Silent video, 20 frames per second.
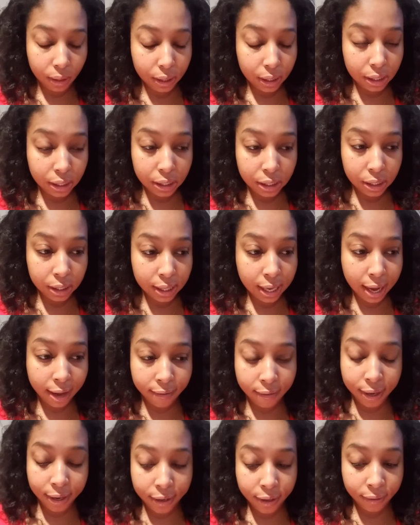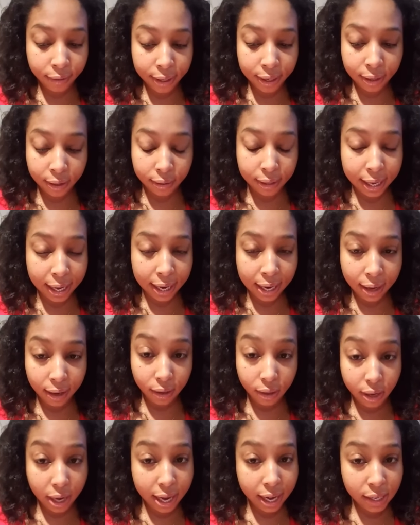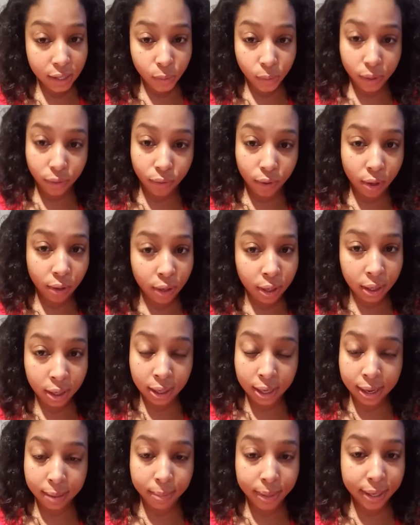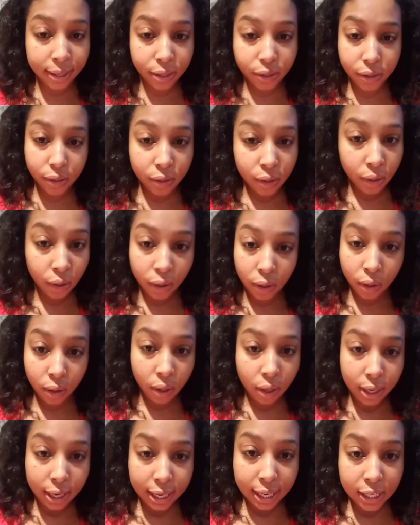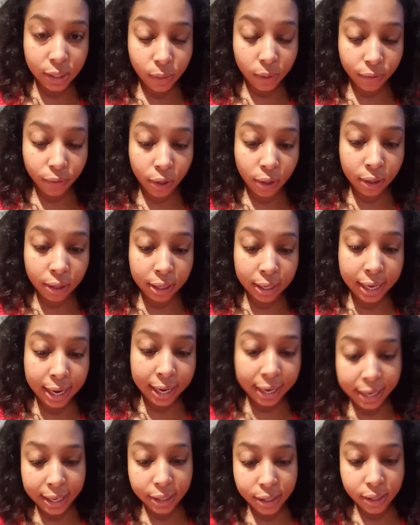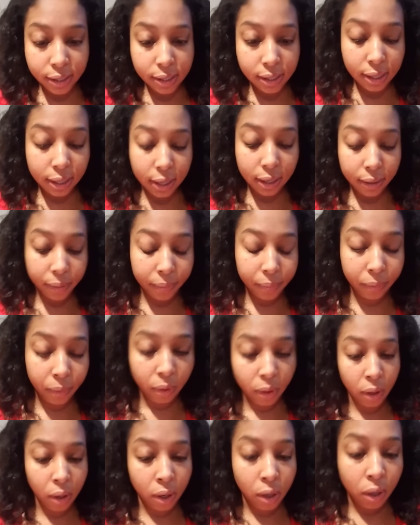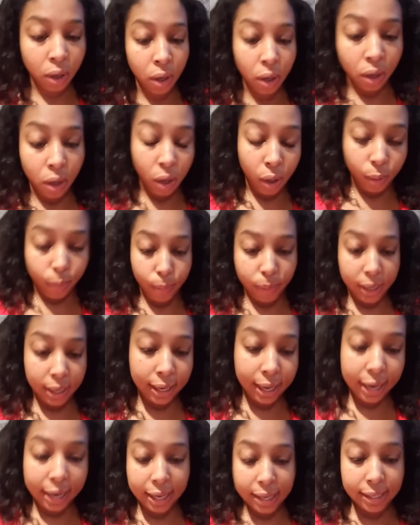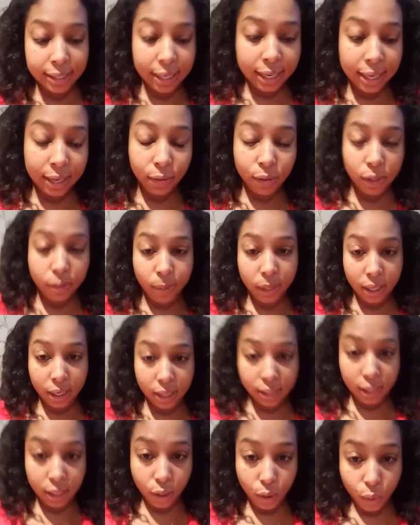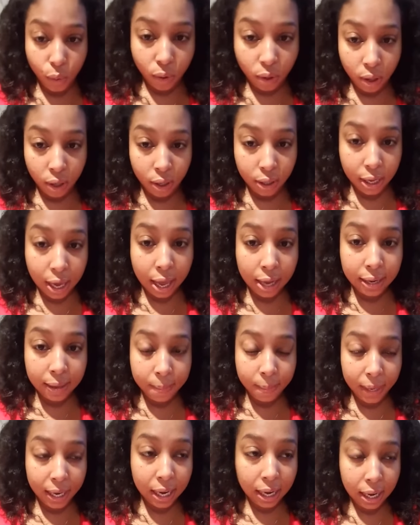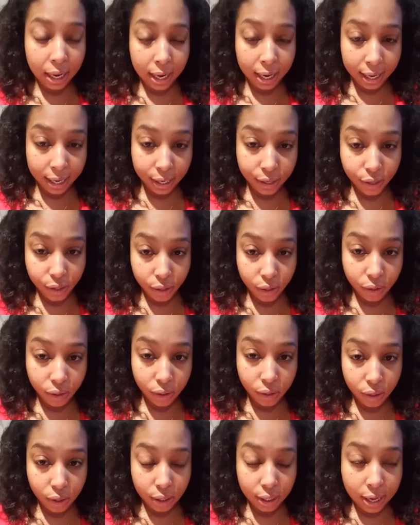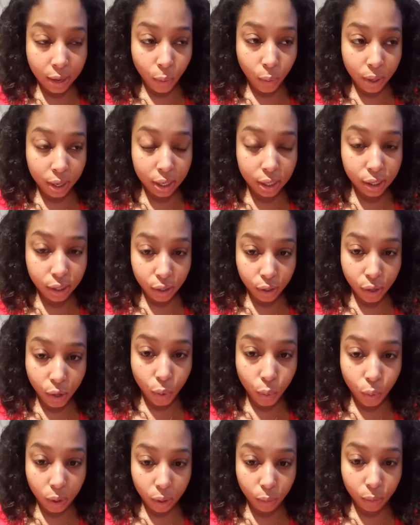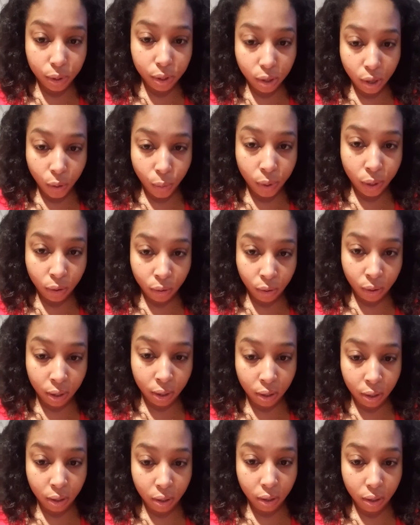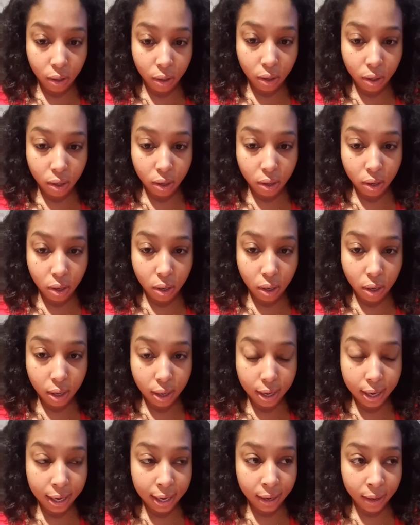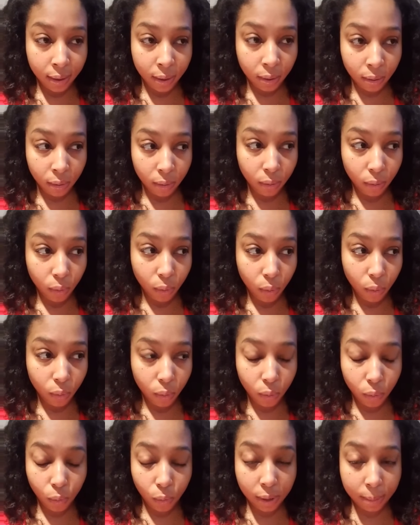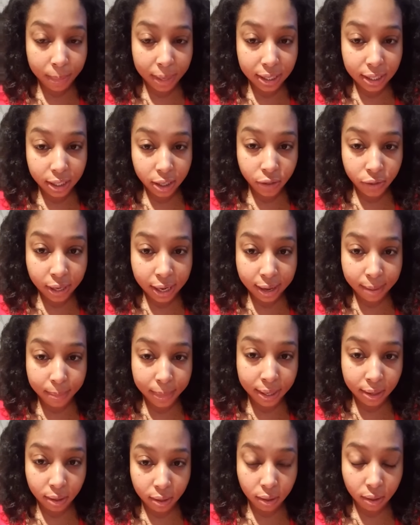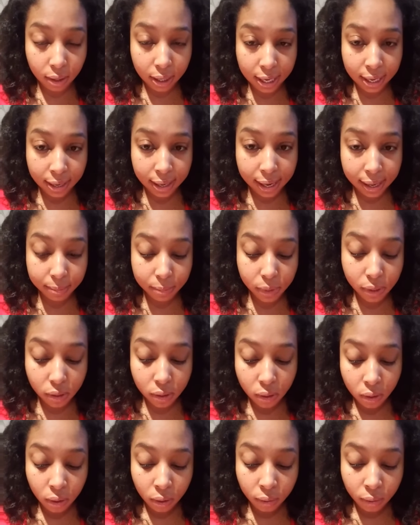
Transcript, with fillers: it just got very real. Like heads went rolling in that bitch. Heads went rolling in that agency. But like I said, it was because of you all. Y'all demanded answers. Y'all wanted to know what was going on and why my children had been kidnapped.